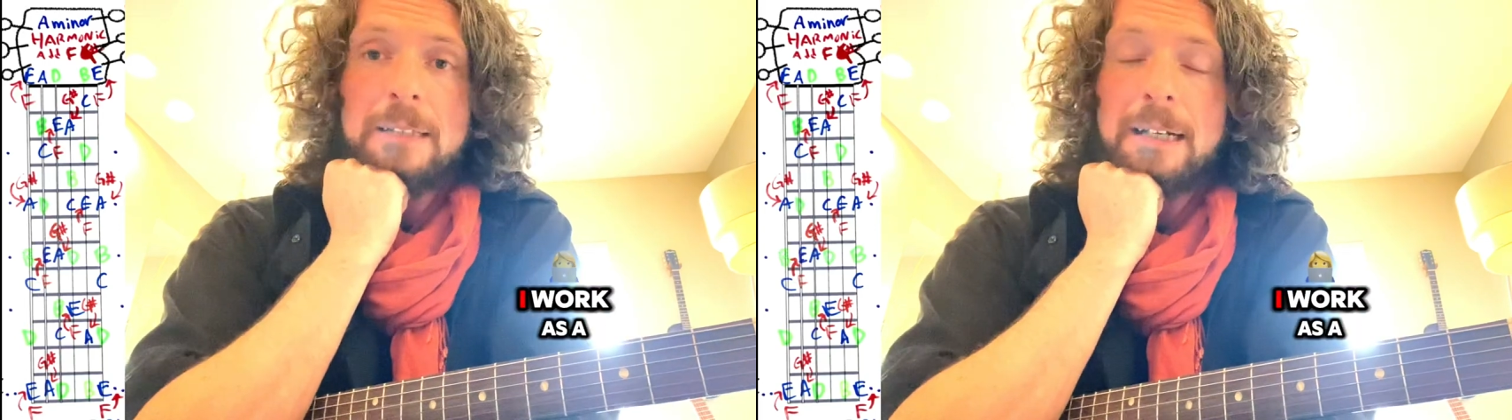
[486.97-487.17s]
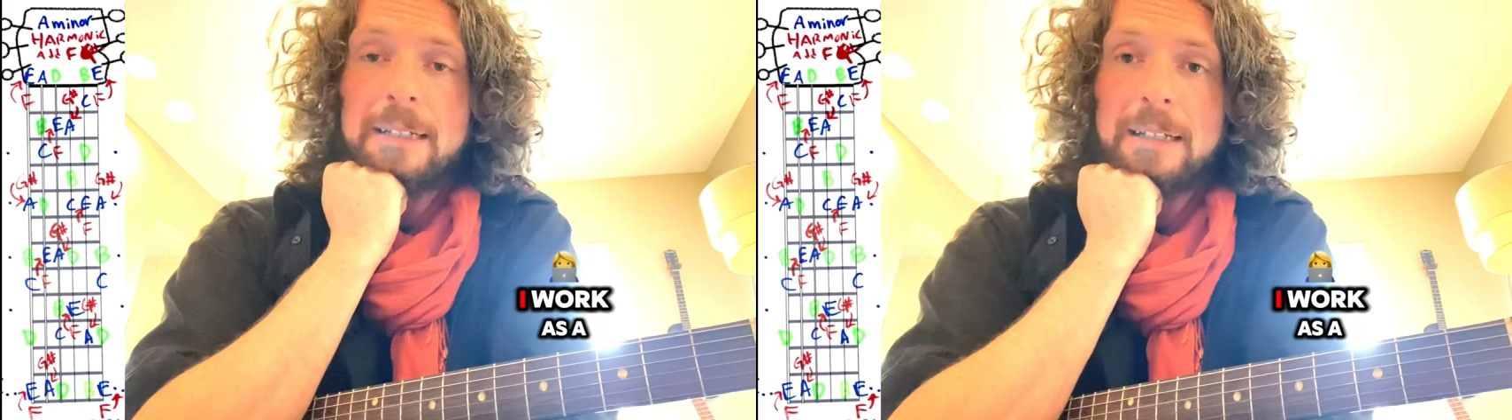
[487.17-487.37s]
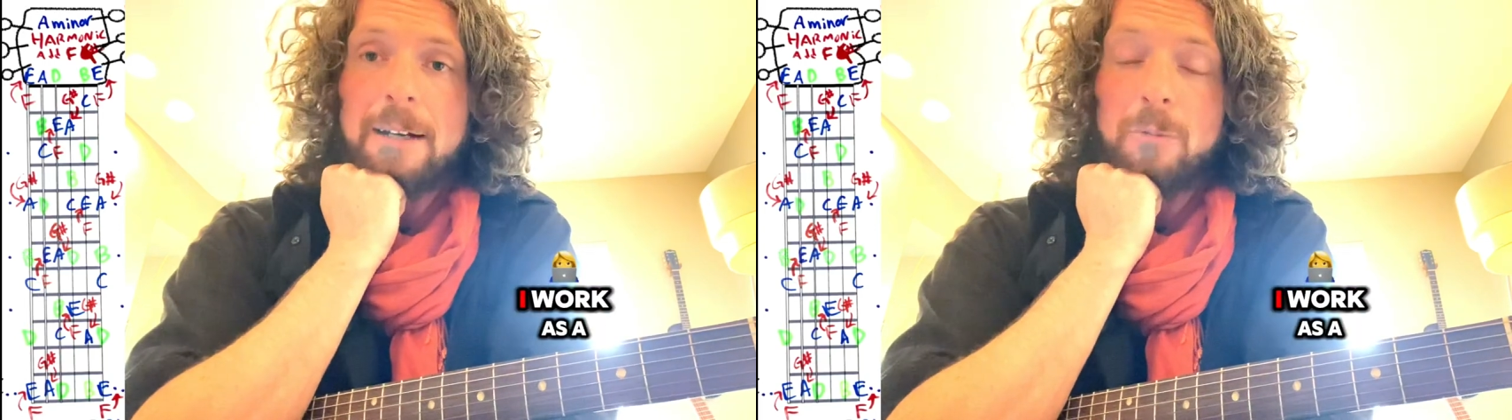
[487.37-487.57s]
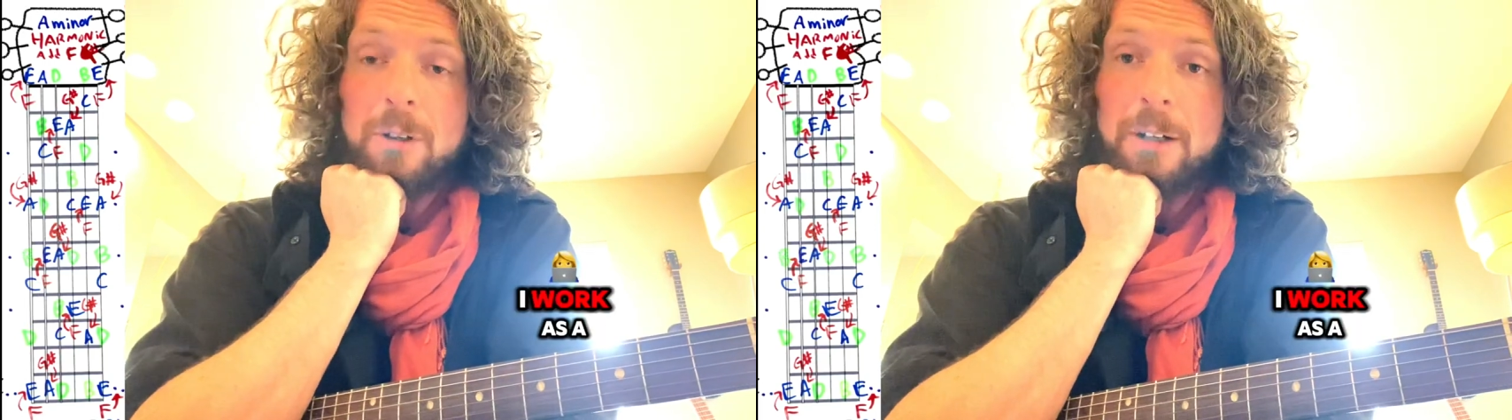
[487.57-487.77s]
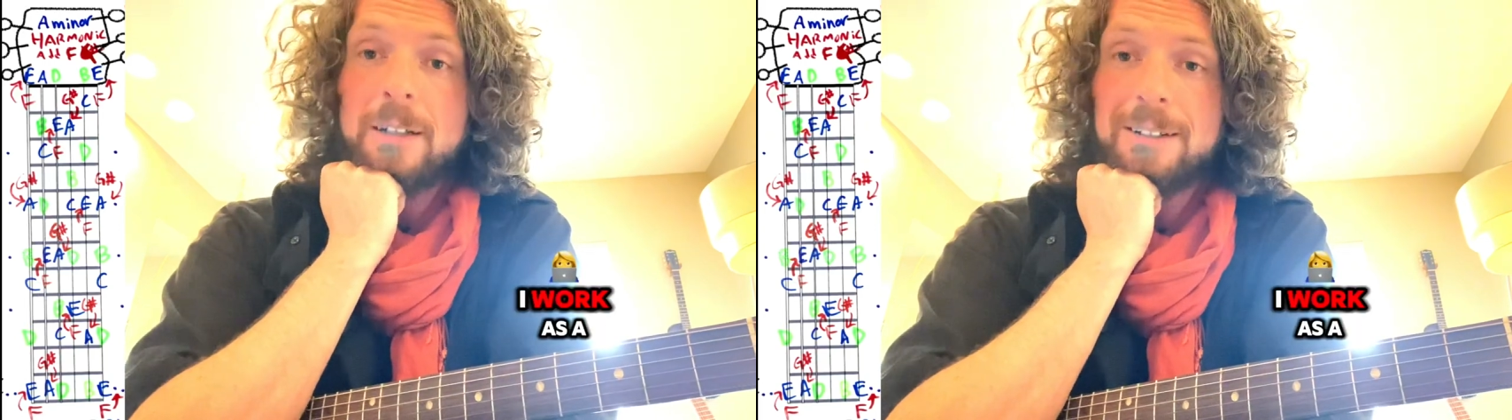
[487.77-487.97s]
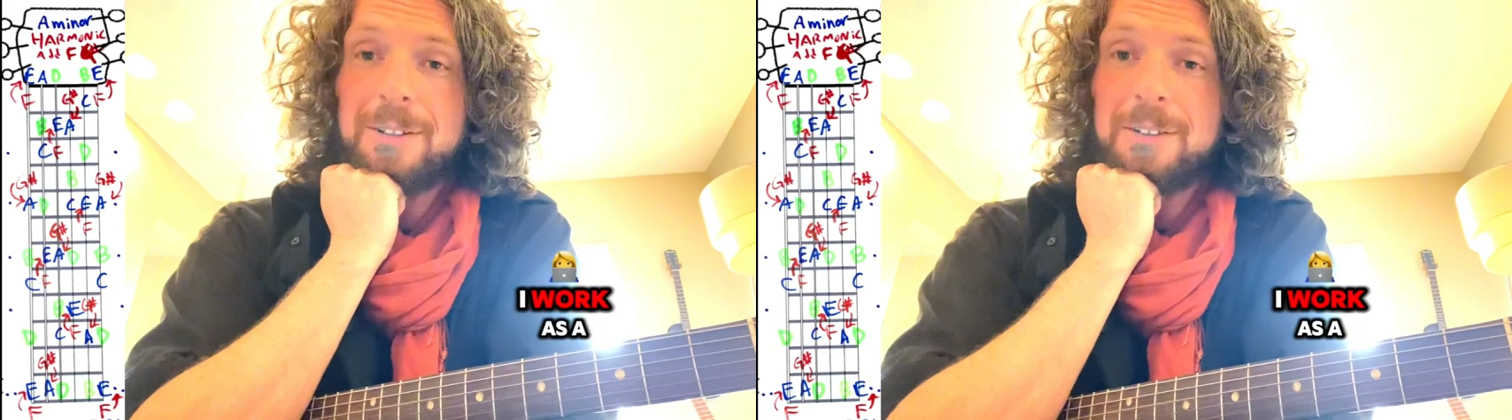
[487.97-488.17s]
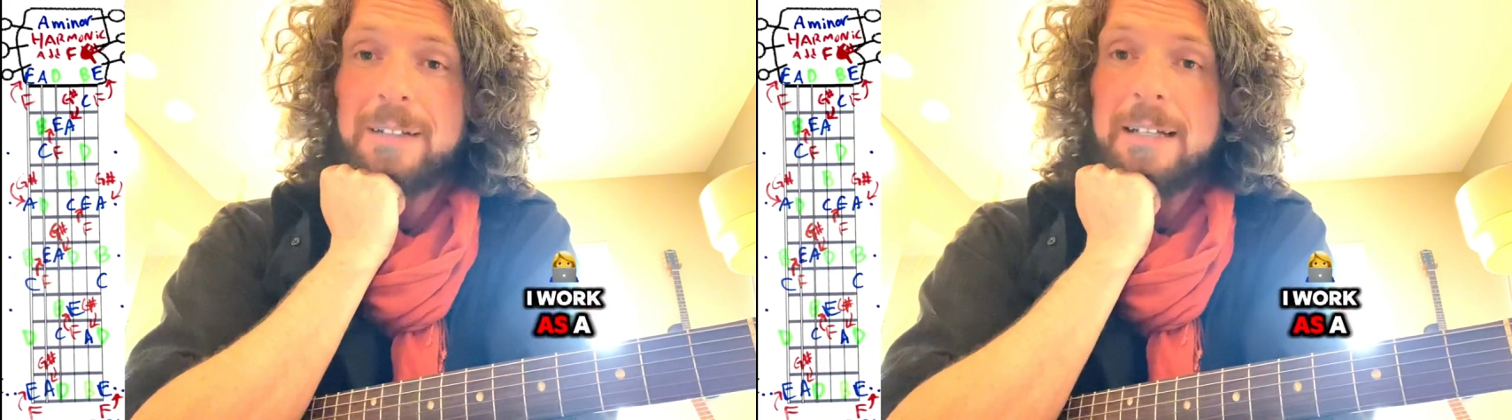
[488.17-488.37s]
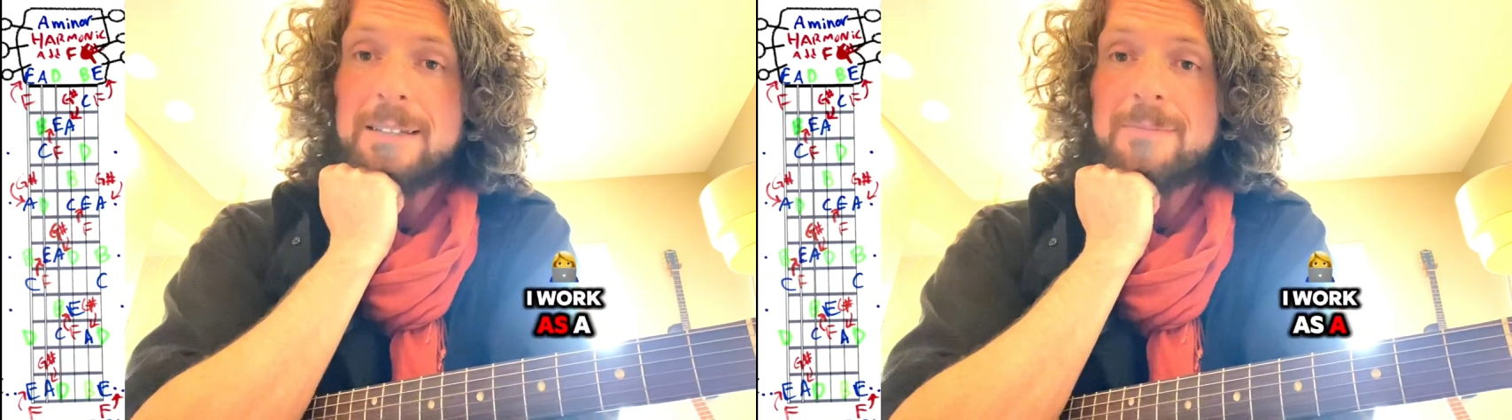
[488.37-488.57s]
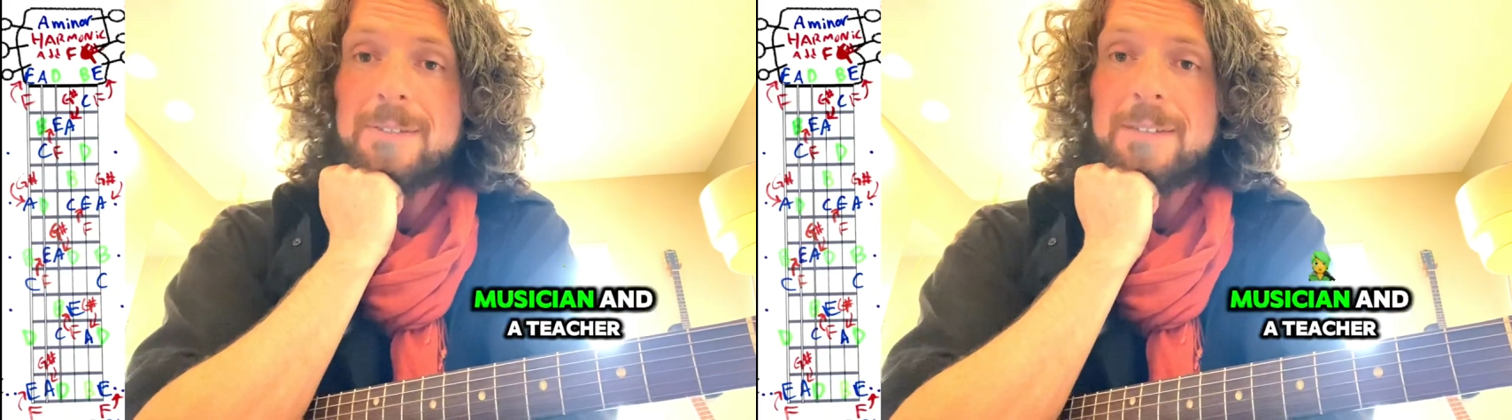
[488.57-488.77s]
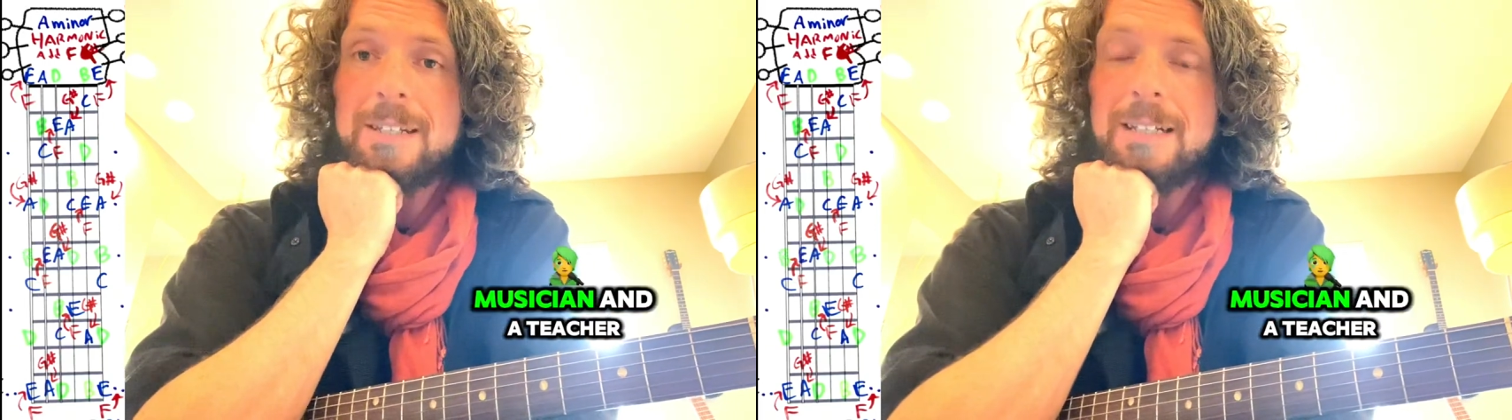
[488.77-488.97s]
I, I work as a
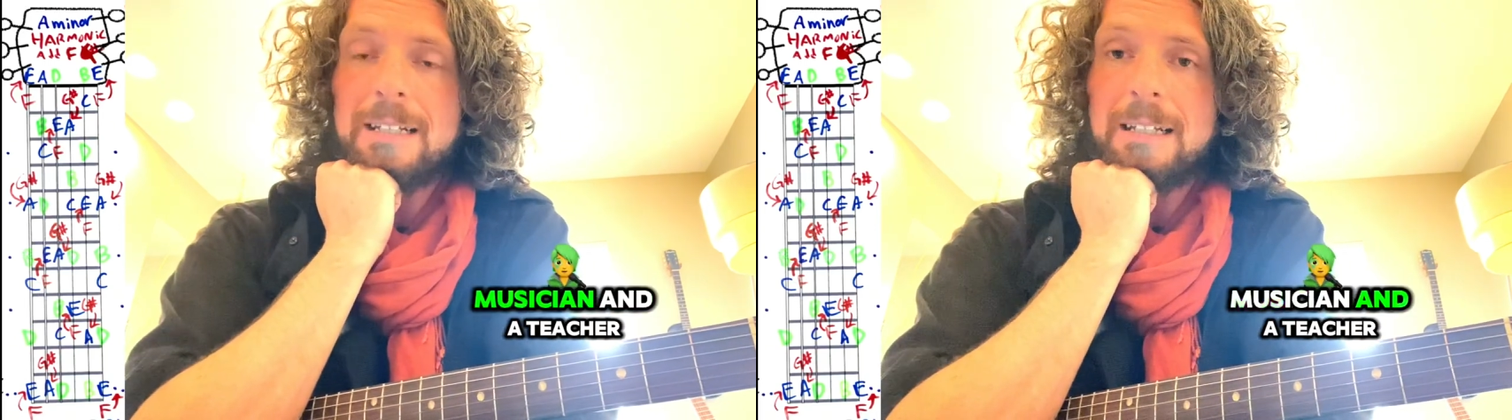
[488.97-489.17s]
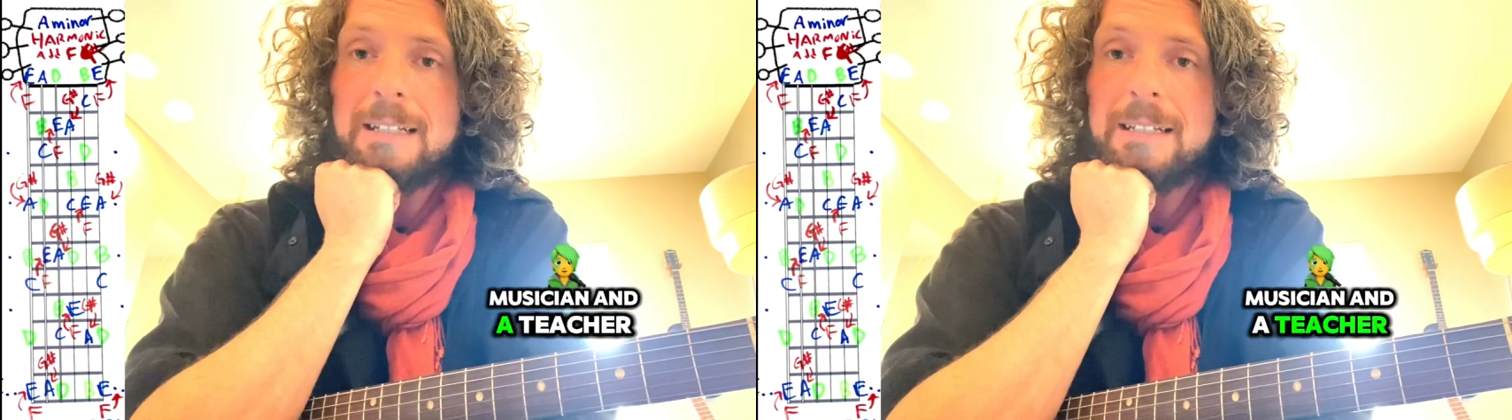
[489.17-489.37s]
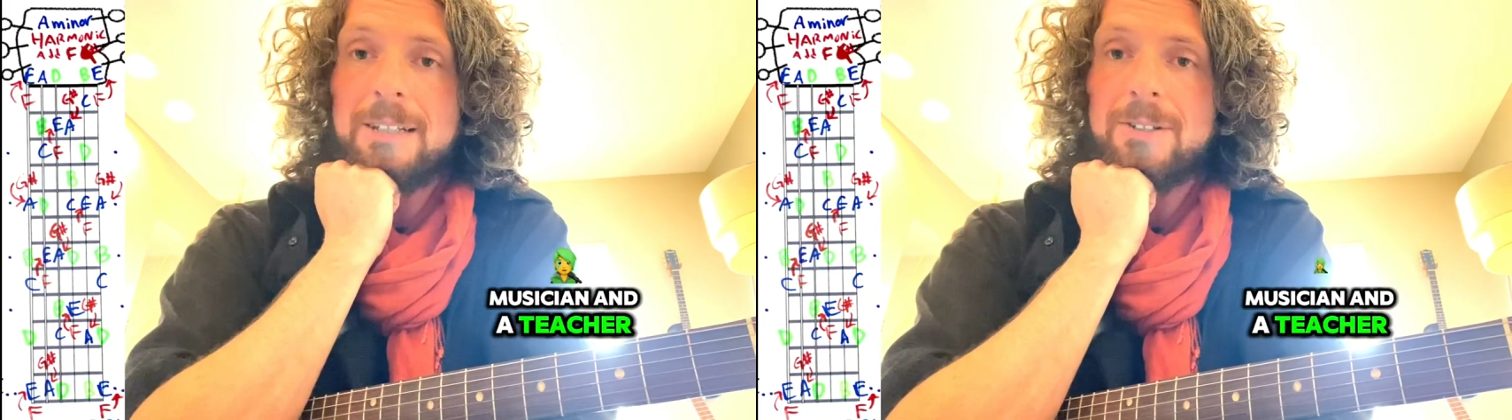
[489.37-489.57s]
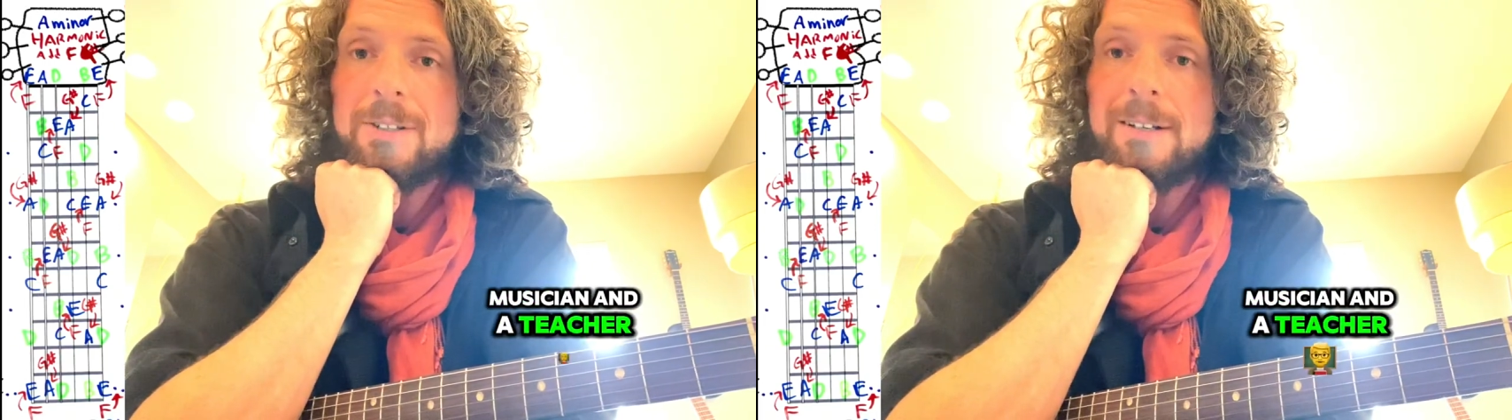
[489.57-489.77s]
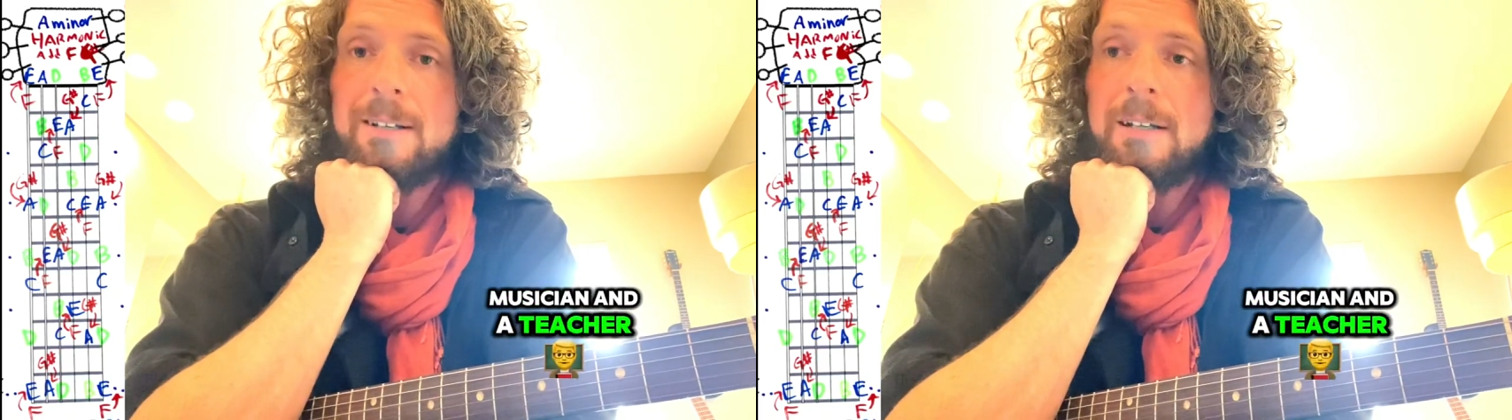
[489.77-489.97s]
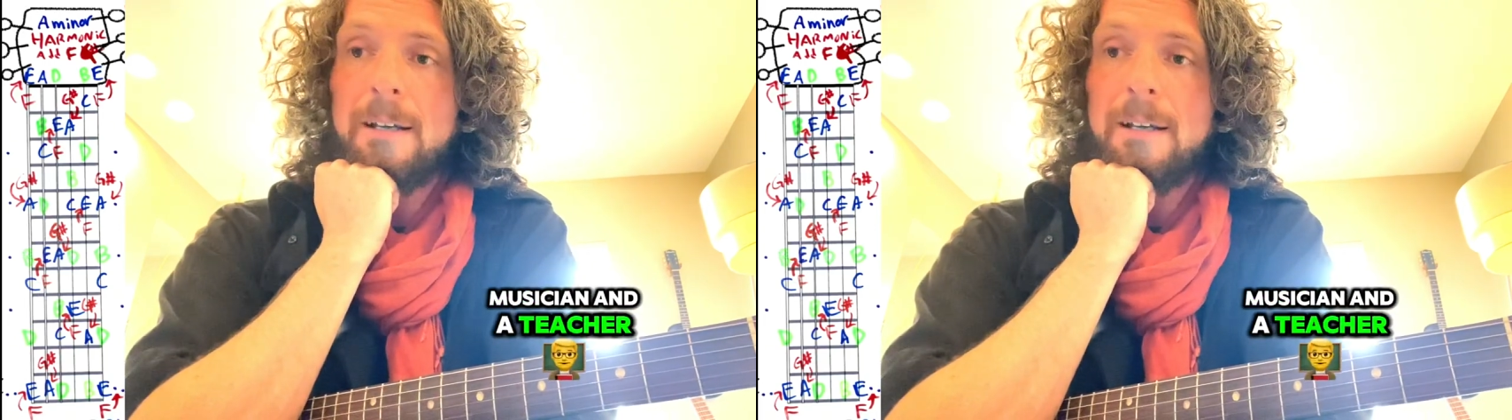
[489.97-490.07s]
musician and a teacher,